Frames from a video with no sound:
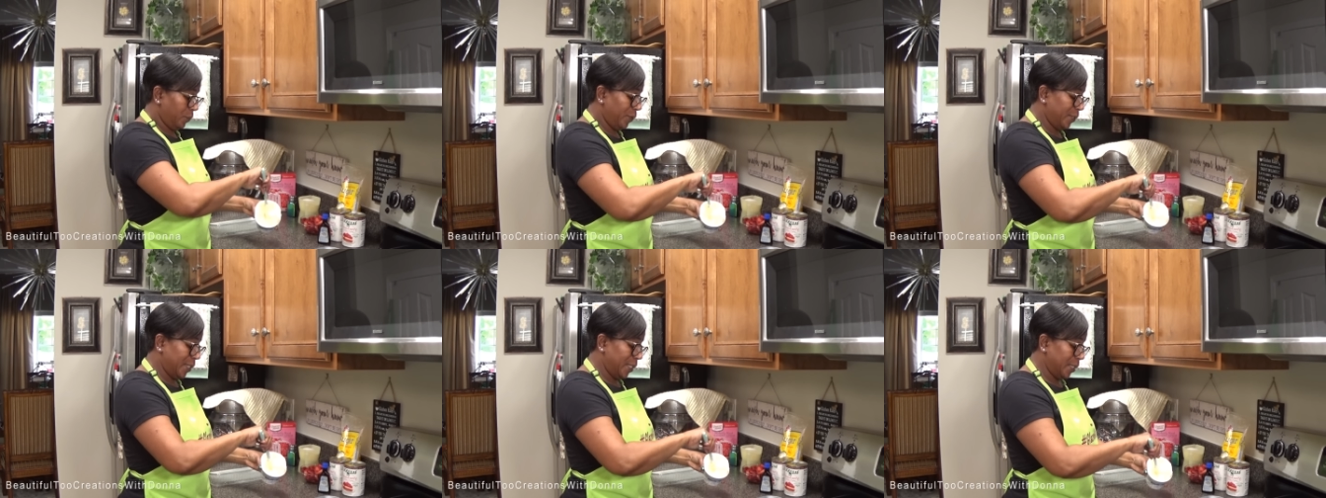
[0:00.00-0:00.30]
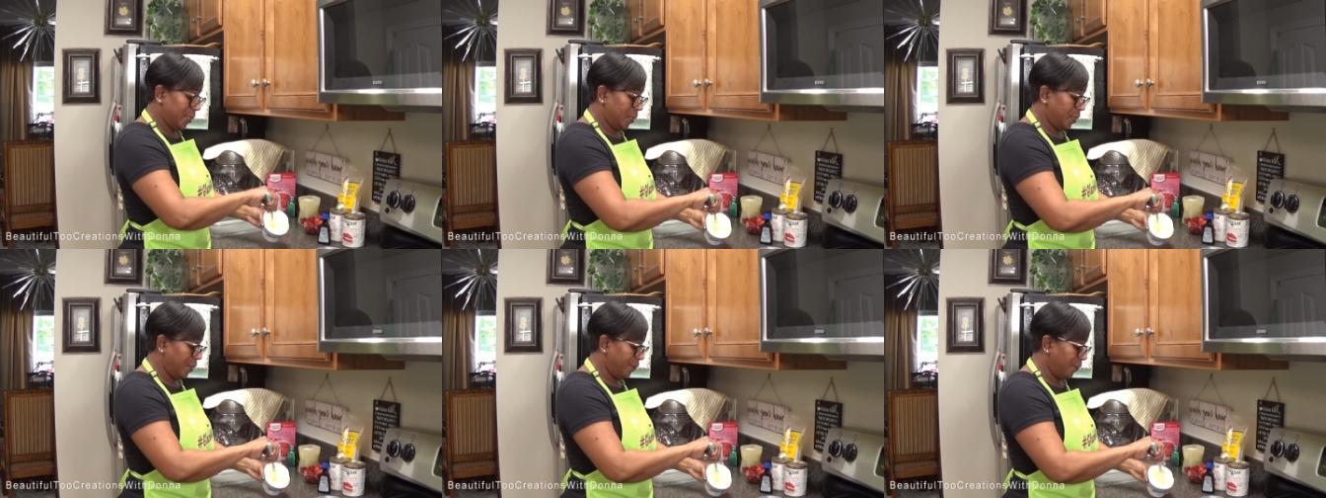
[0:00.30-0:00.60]
what's
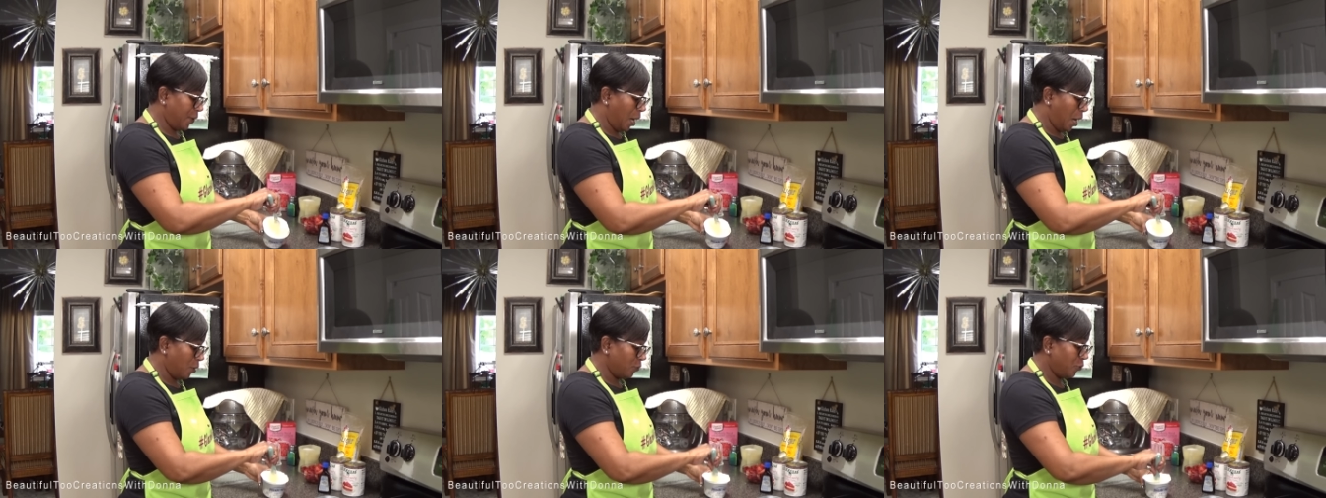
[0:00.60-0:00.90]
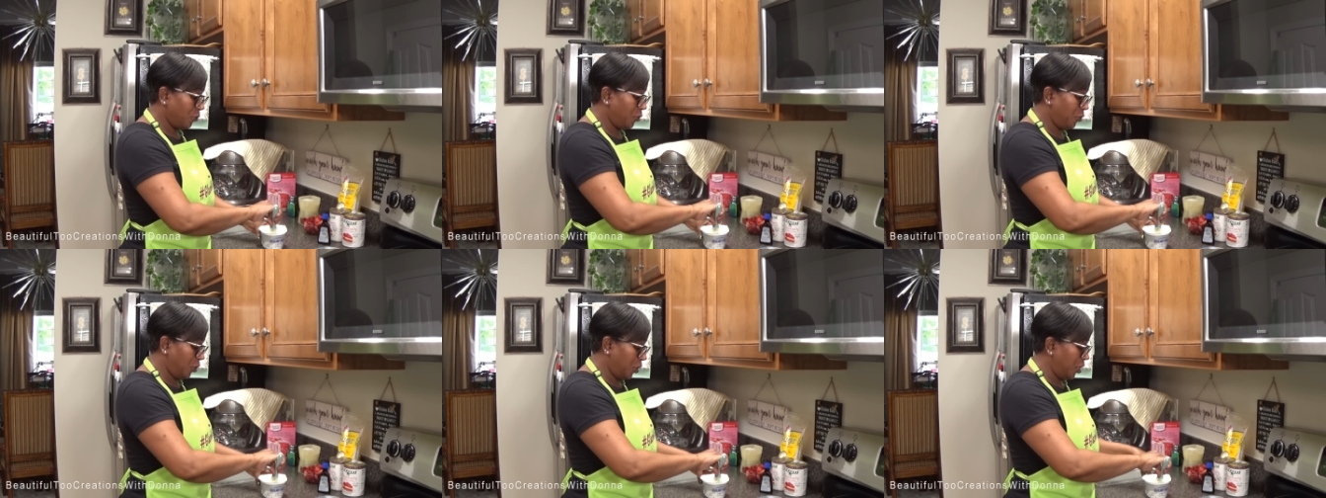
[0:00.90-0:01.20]
this stuff
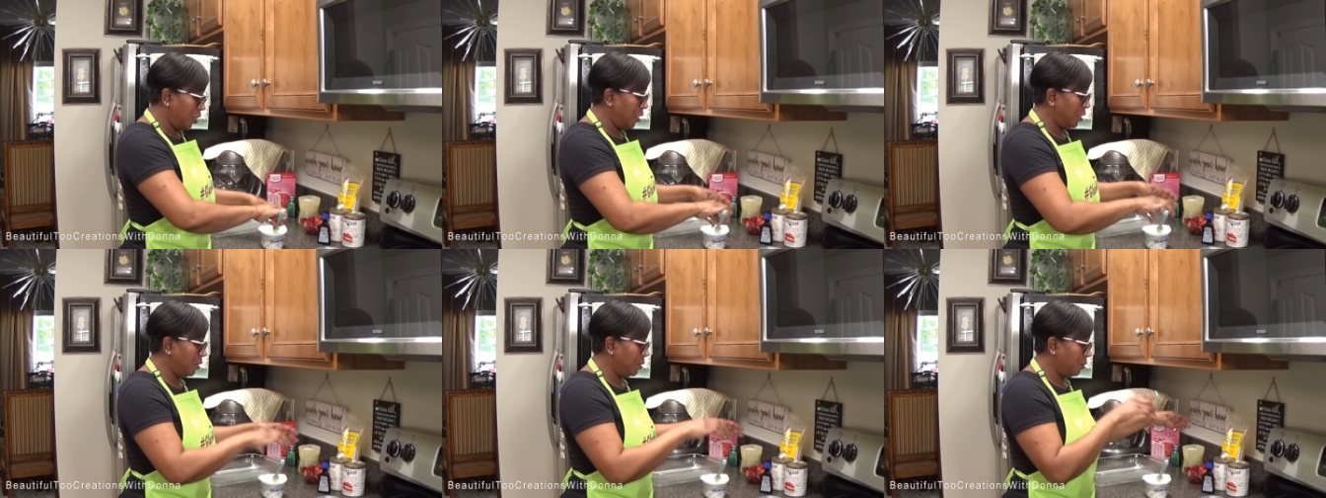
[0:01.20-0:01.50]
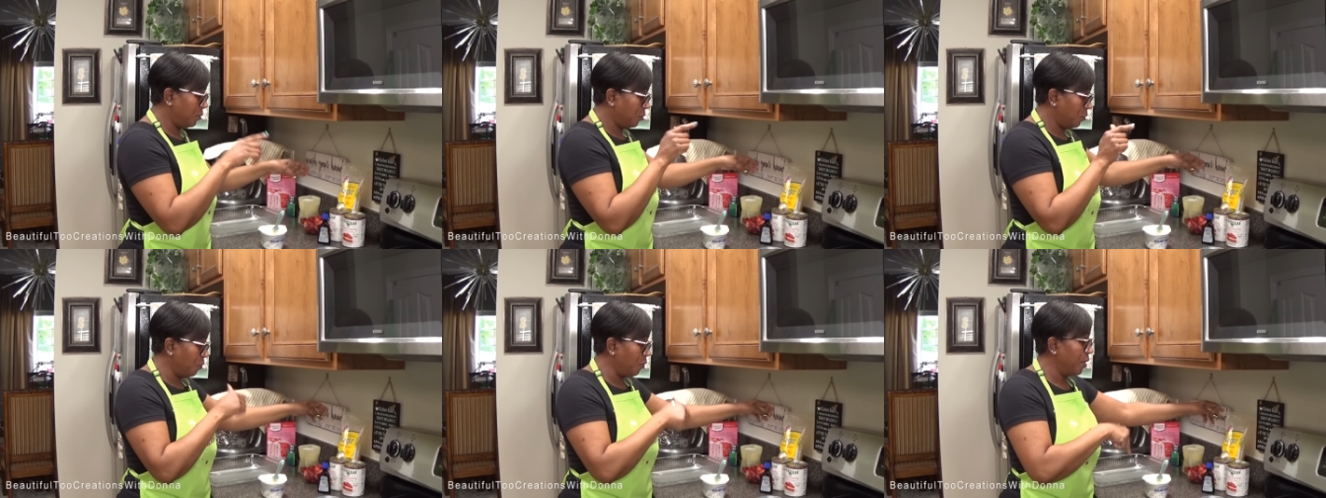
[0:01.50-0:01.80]
called
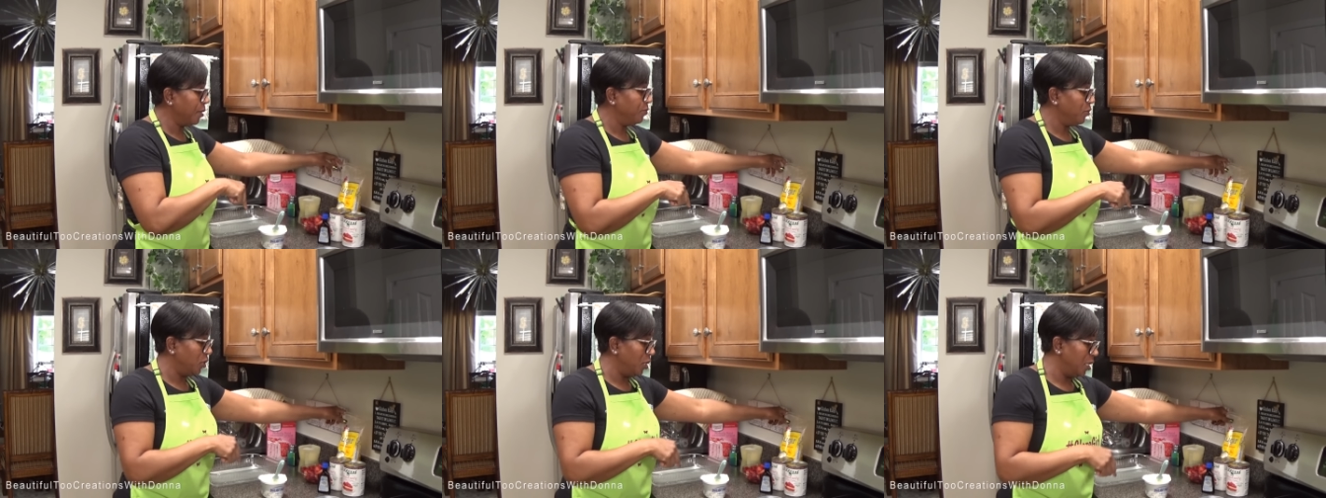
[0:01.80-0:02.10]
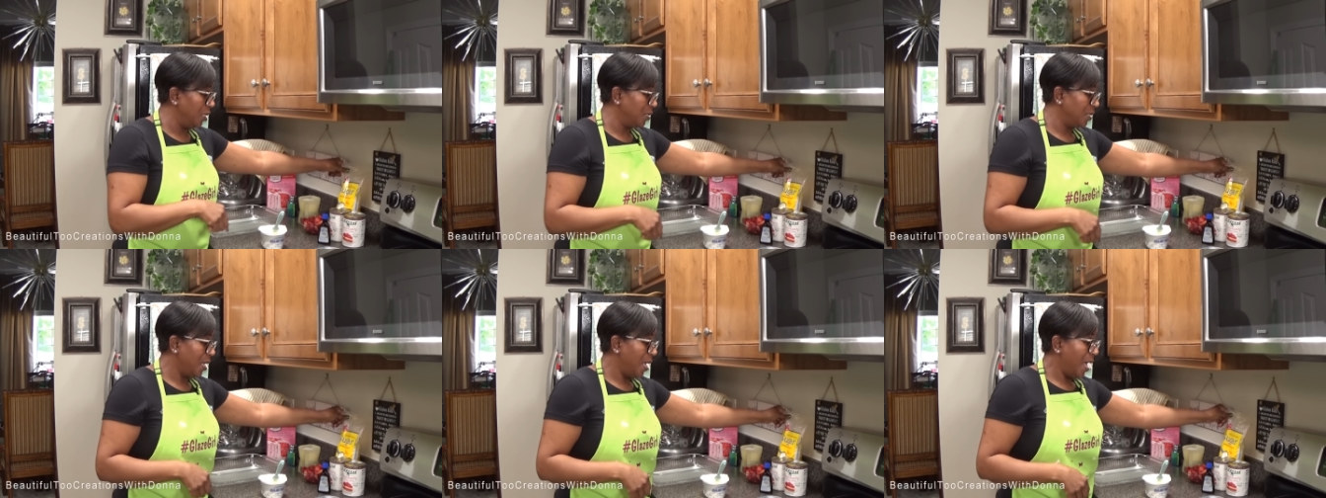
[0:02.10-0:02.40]
cheese cream
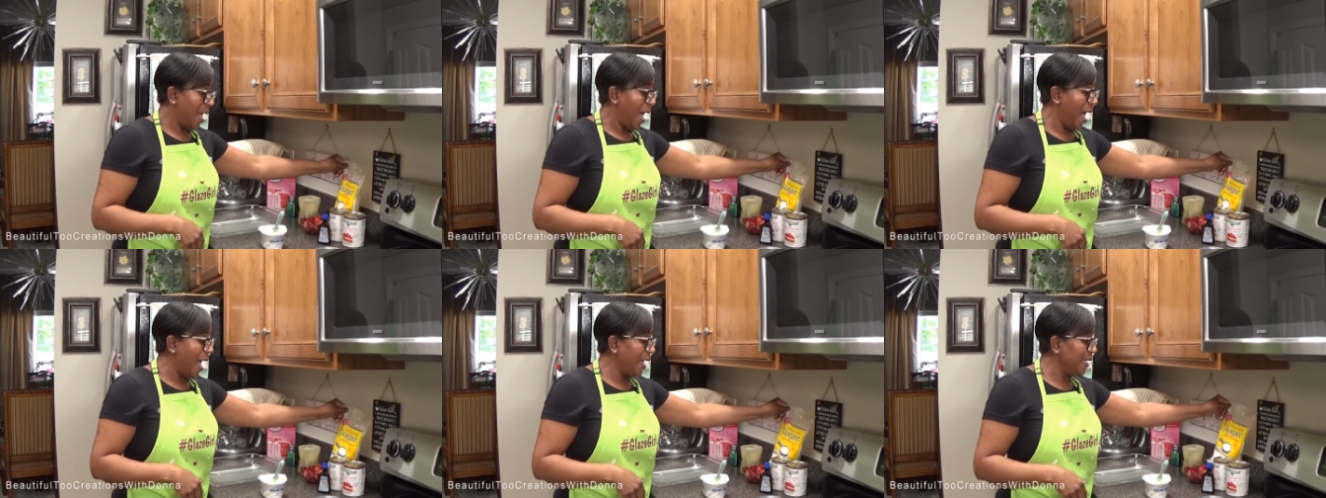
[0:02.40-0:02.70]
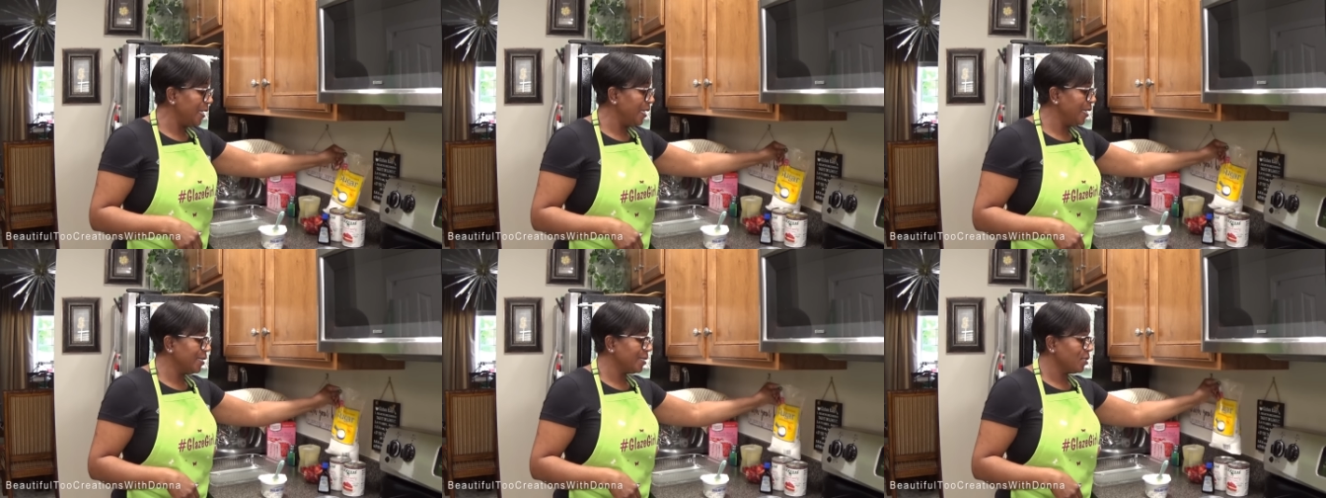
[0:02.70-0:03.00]
cheese
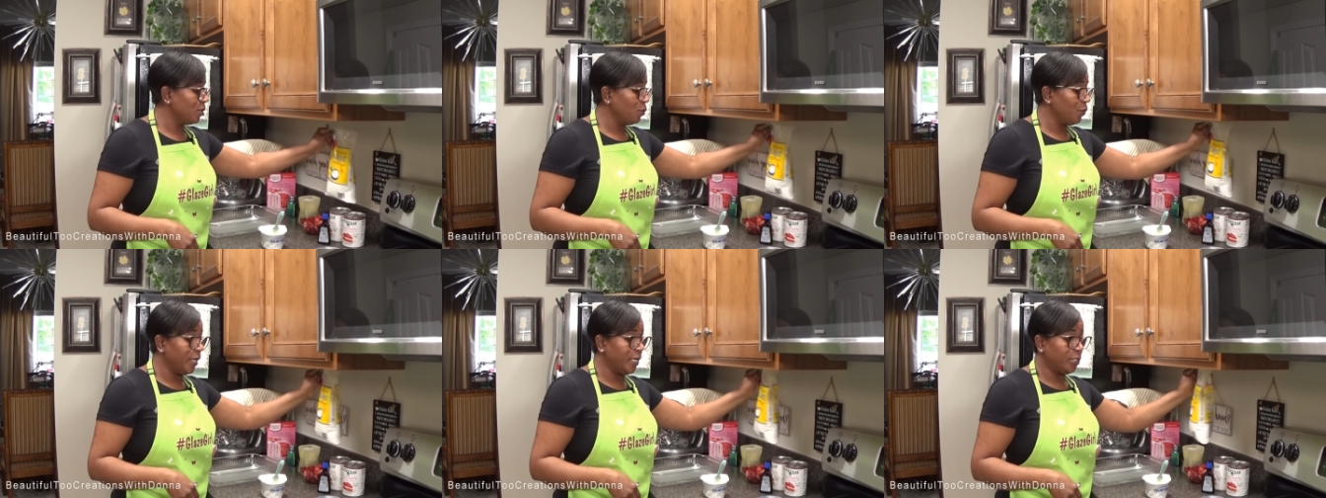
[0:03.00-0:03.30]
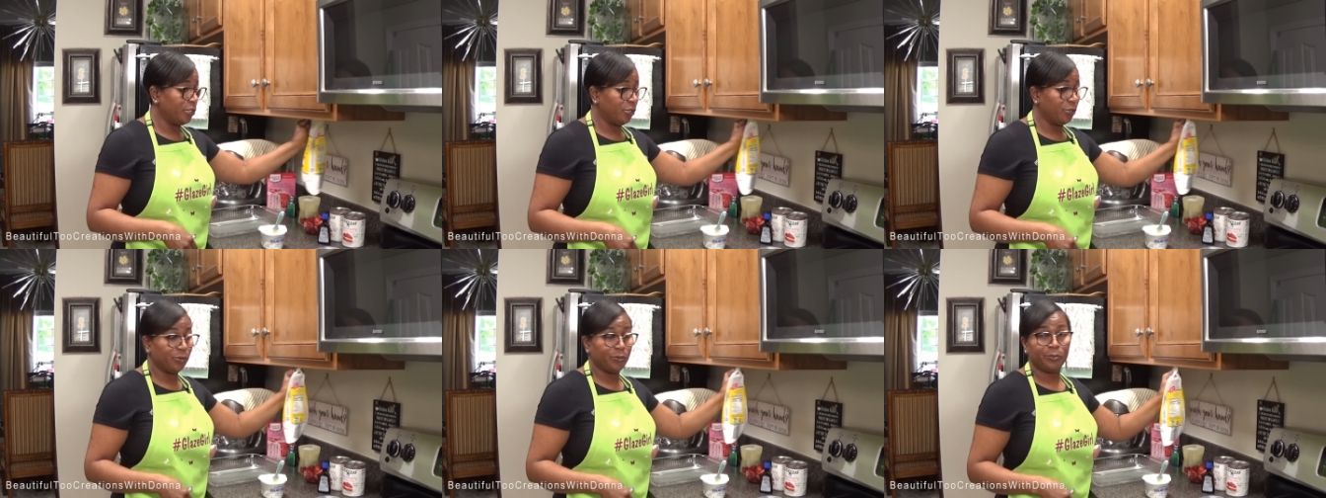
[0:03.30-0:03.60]
I need it
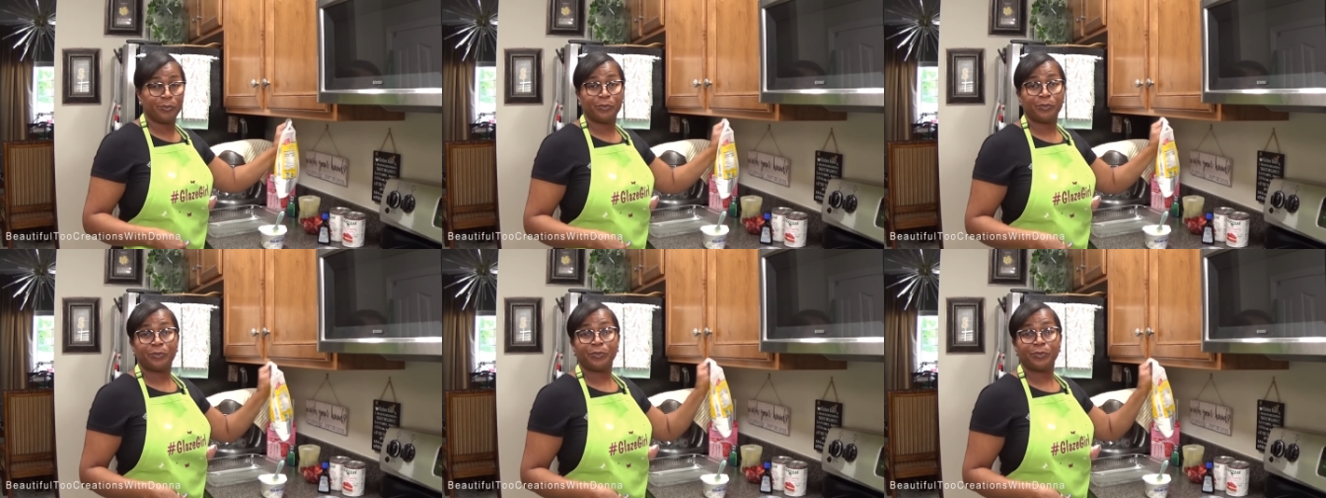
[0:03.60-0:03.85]
sweet too